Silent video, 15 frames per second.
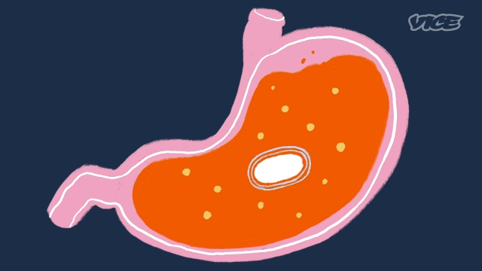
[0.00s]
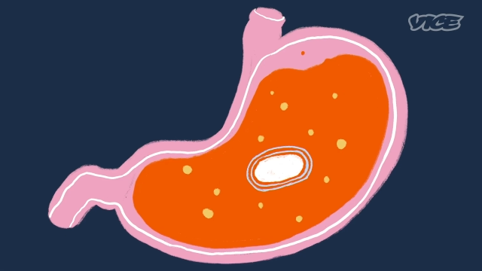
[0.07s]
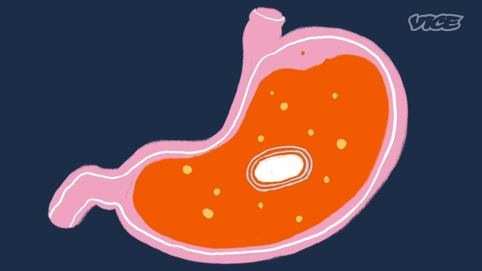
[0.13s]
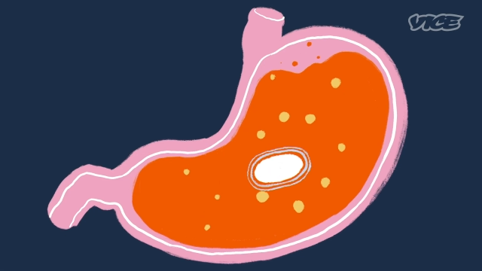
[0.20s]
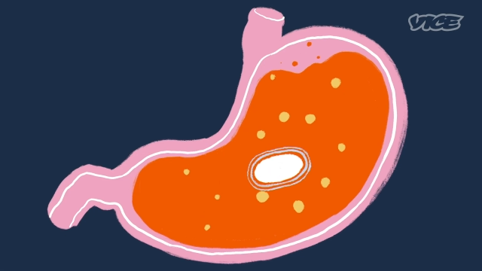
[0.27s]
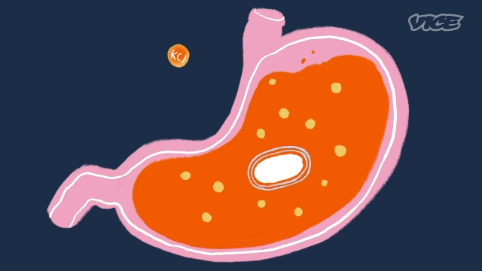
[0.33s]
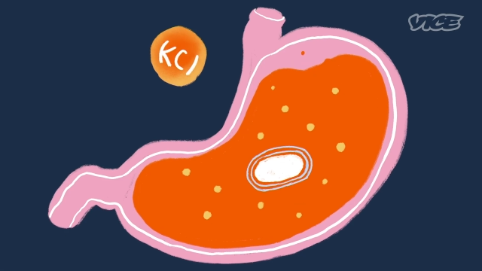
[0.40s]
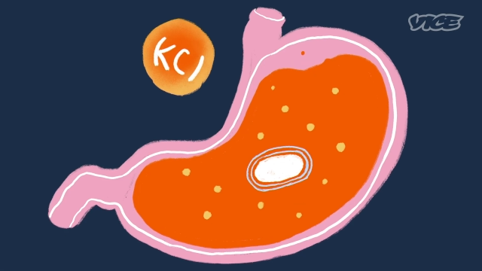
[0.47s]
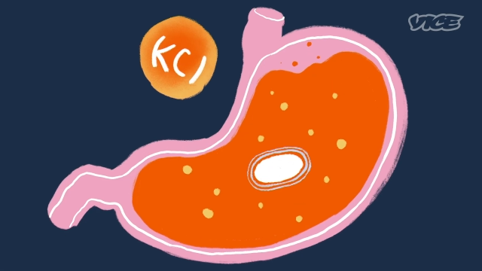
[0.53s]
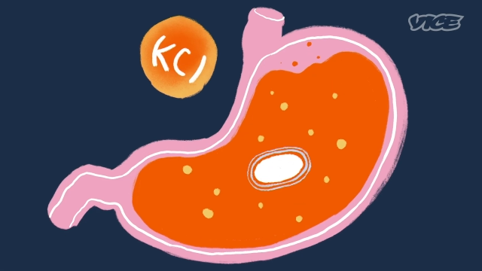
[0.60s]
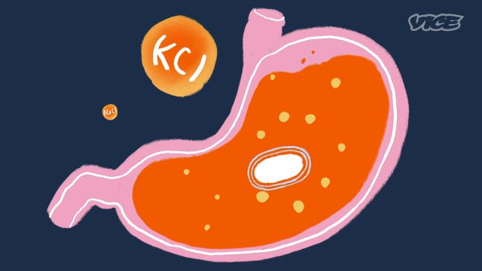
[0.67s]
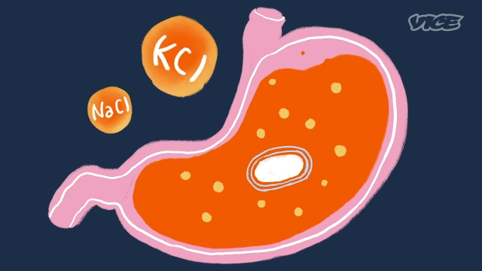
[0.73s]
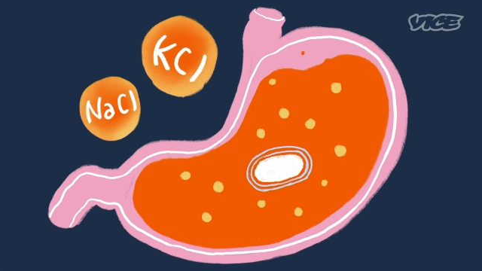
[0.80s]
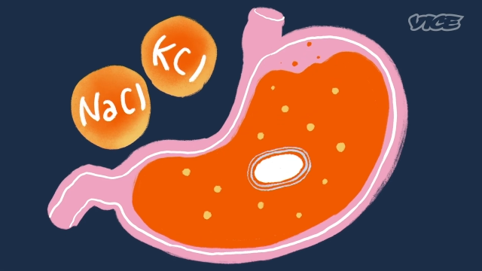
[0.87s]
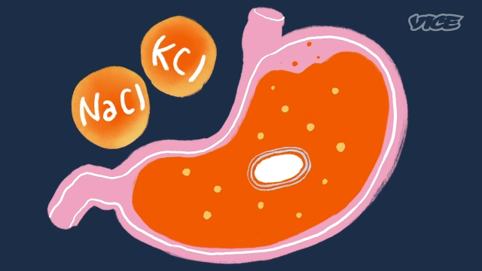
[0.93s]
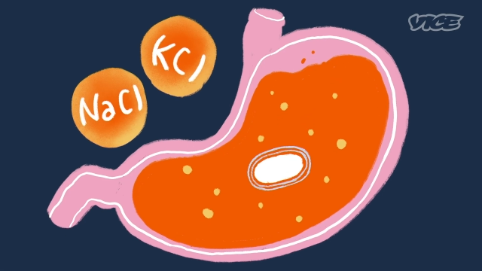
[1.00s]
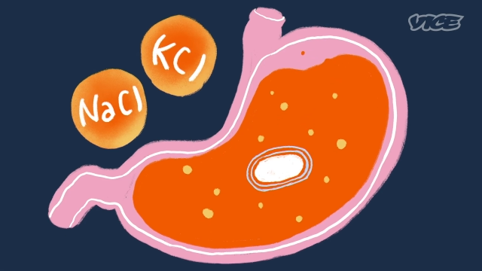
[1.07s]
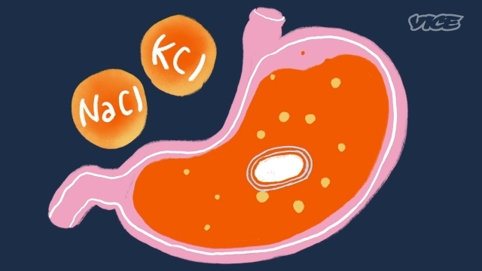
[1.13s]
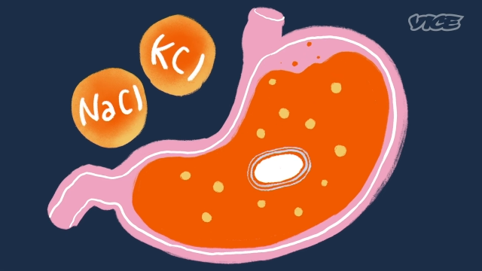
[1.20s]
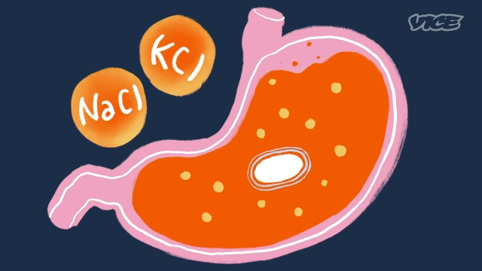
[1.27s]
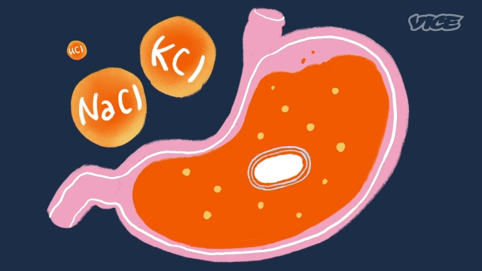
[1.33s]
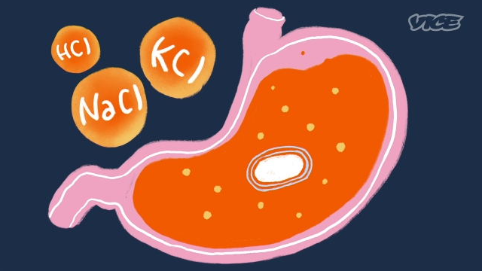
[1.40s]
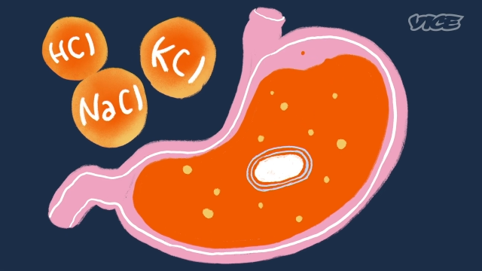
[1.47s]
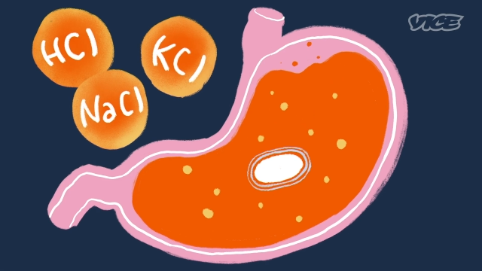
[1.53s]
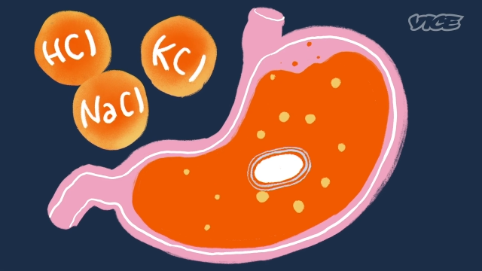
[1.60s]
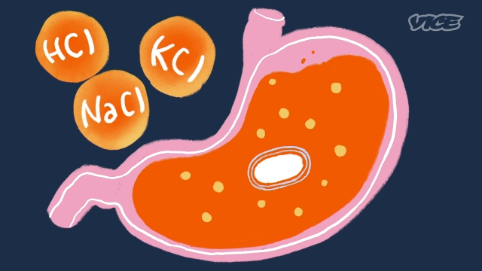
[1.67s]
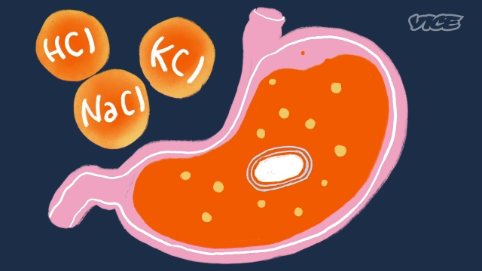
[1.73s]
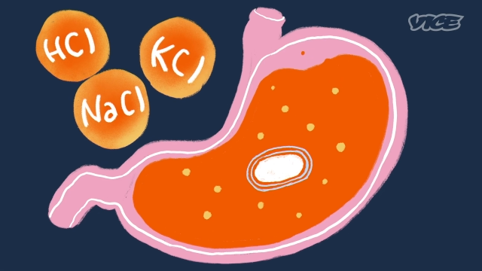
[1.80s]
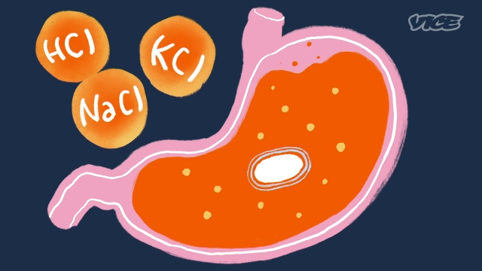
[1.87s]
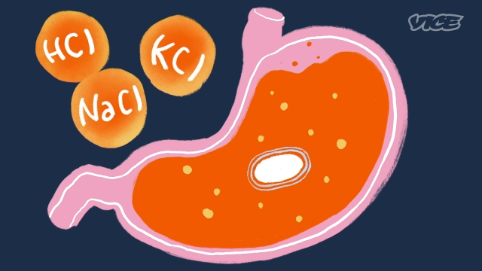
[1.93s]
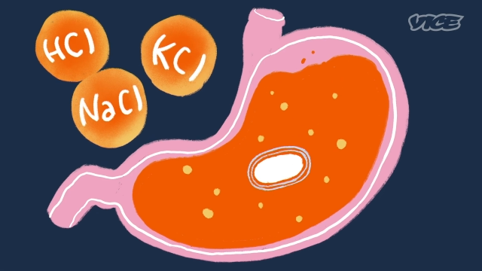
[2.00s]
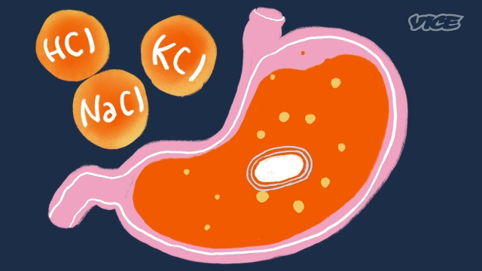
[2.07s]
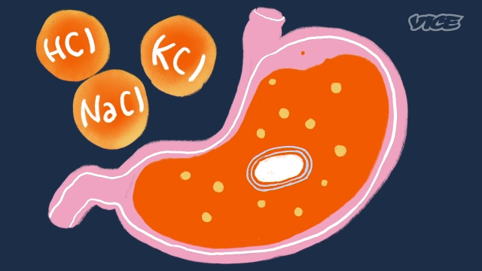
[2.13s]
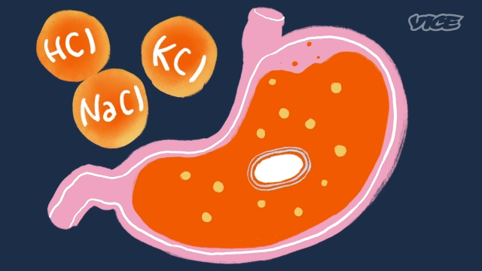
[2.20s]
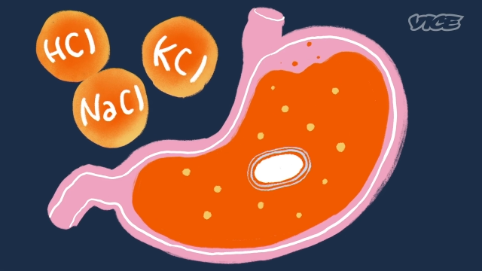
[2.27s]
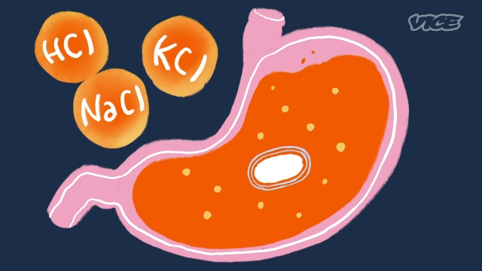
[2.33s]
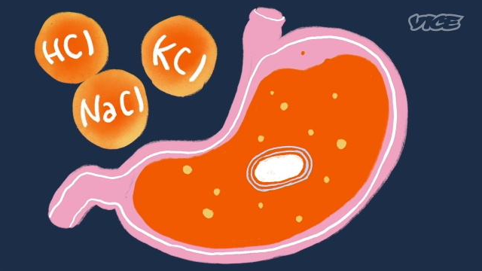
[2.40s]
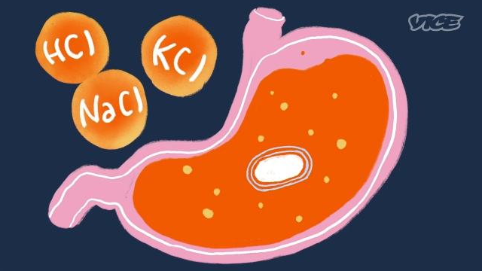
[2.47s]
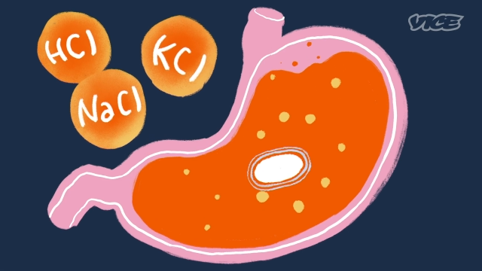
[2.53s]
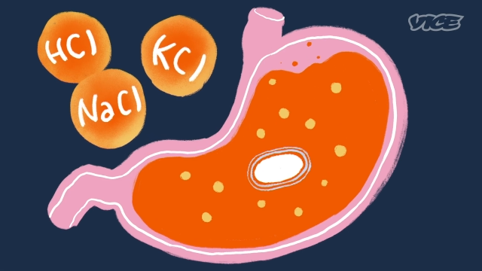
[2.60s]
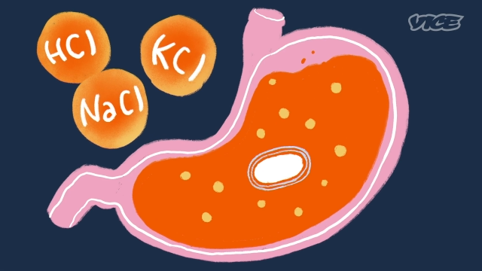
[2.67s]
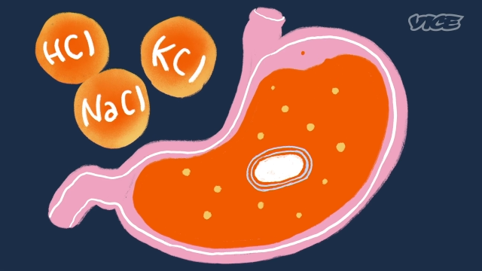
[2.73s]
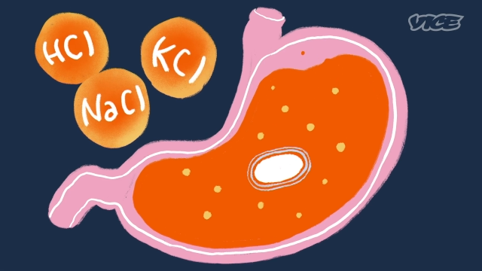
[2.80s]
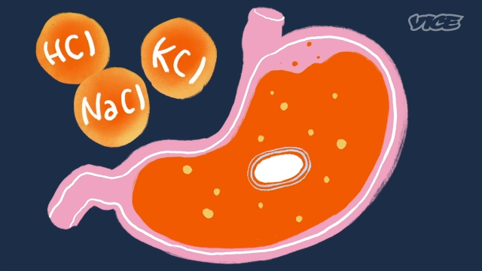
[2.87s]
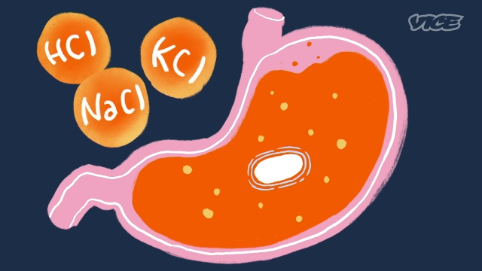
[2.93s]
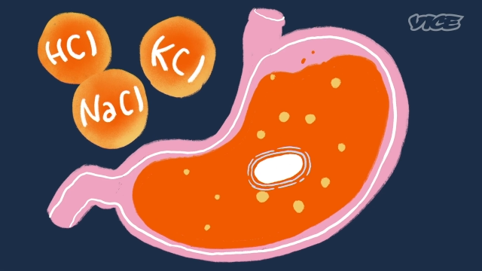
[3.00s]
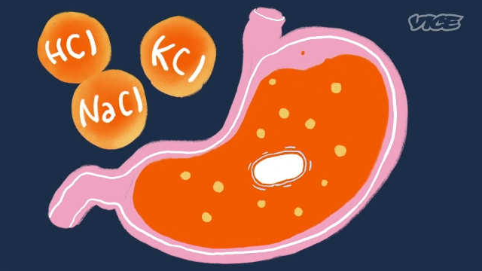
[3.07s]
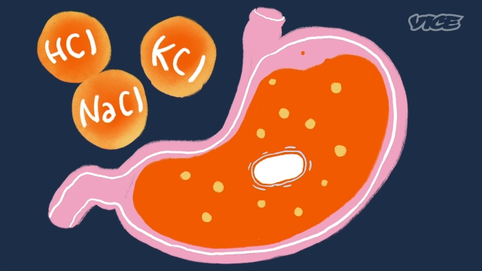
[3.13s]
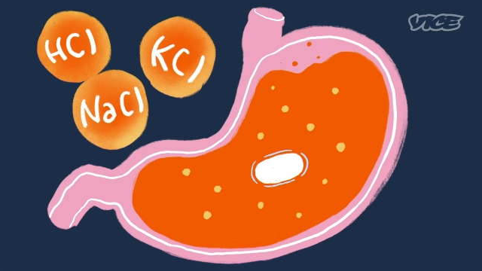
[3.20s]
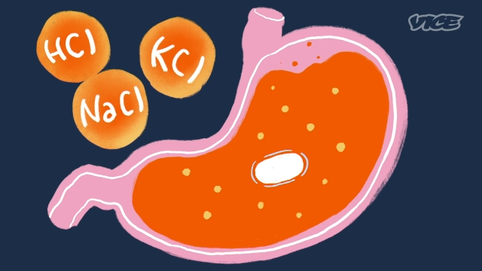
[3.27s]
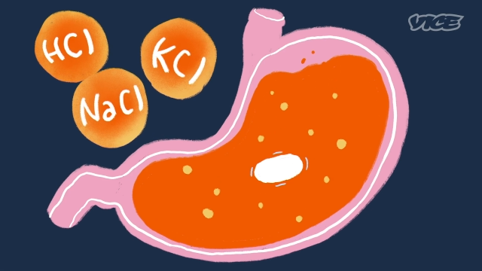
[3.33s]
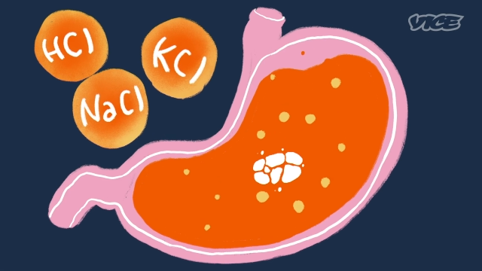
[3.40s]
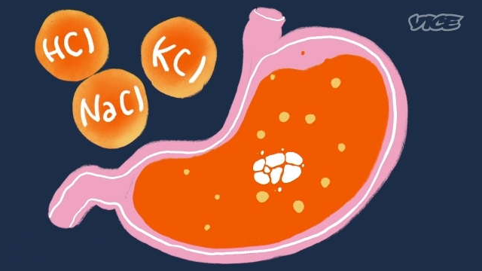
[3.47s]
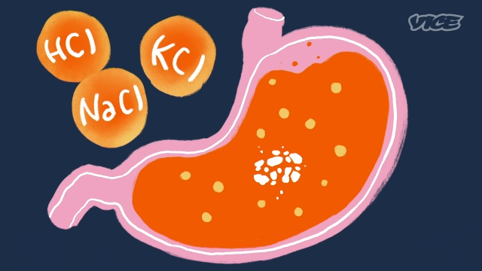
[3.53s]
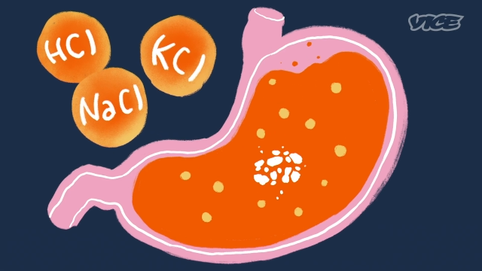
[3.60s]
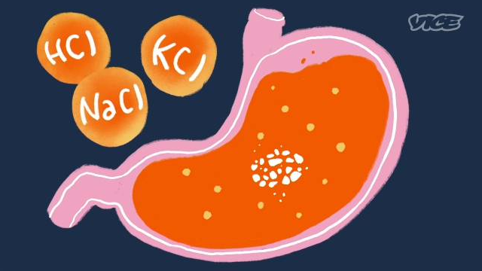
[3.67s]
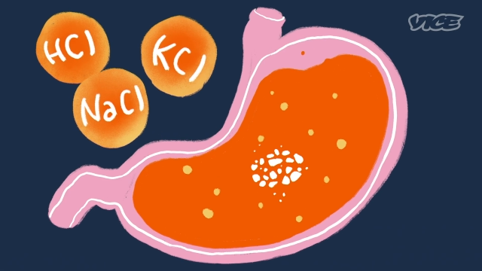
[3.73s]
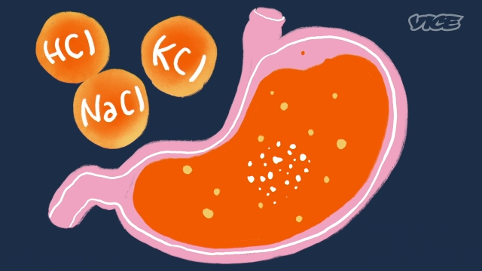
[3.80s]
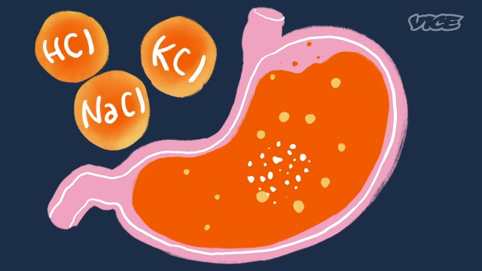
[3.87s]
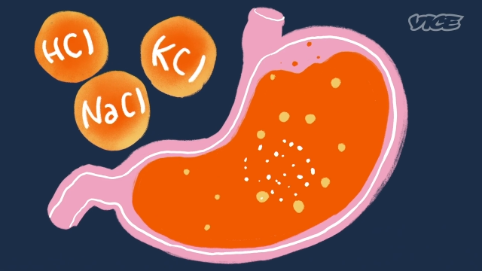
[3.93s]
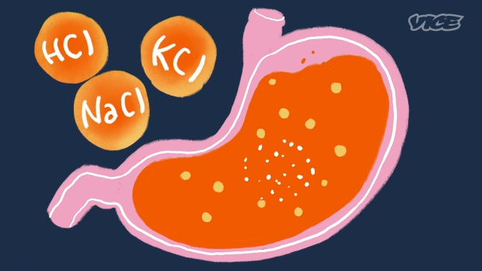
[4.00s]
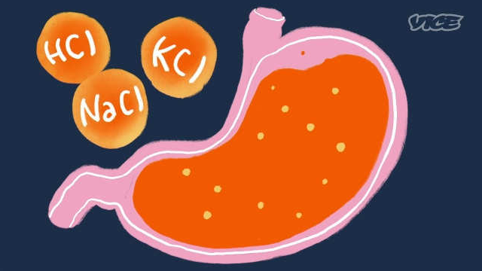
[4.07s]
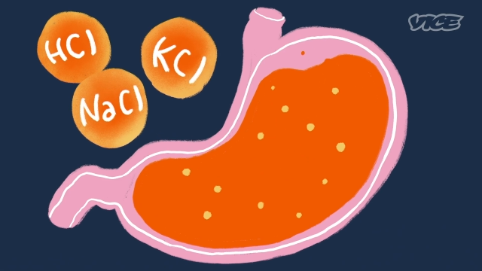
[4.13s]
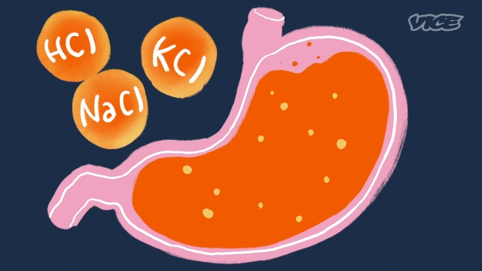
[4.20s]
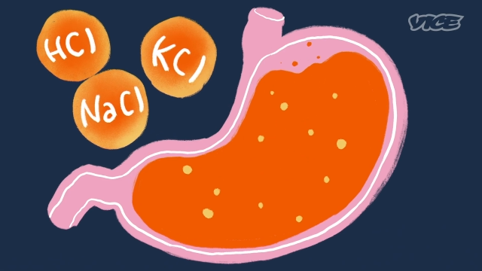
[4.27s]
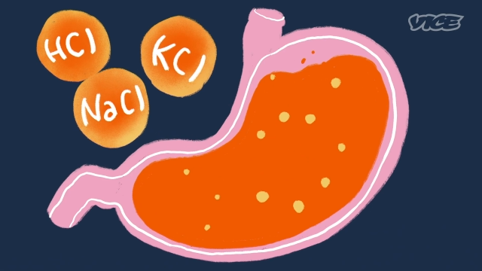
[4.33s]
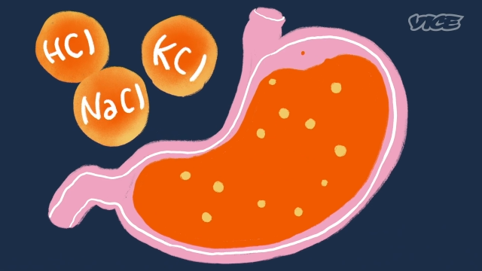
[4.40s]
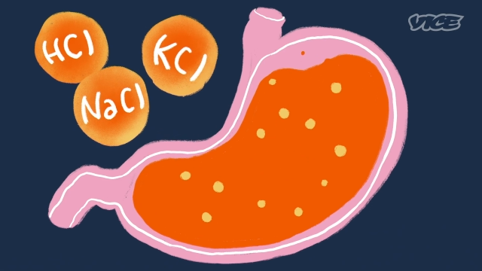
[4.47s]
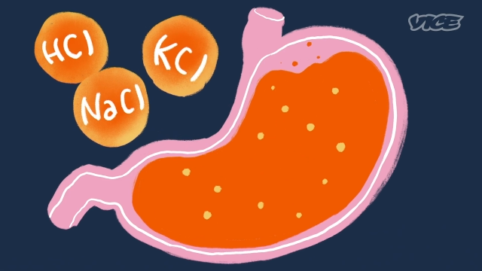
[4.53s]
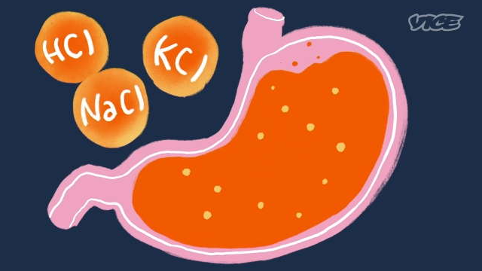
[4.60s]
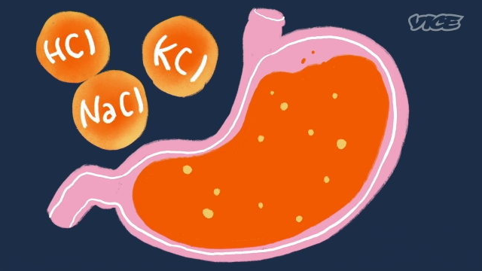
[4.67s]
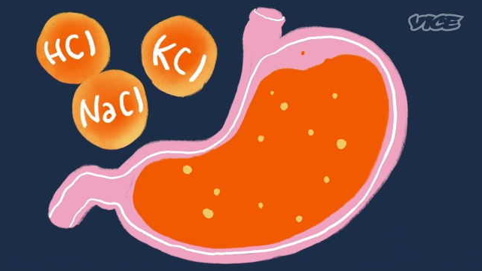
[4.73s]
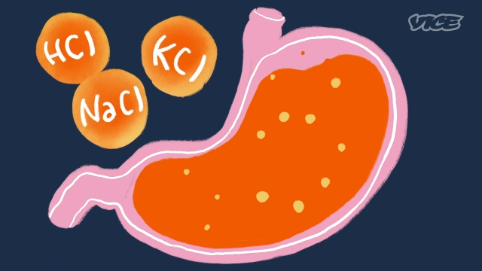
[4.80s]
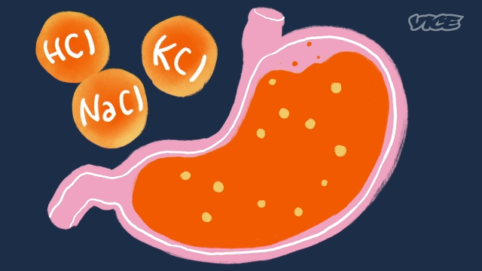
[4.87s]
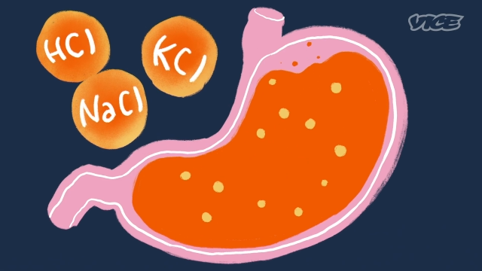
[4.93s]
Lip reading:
No face is visible, so there are no lips to read.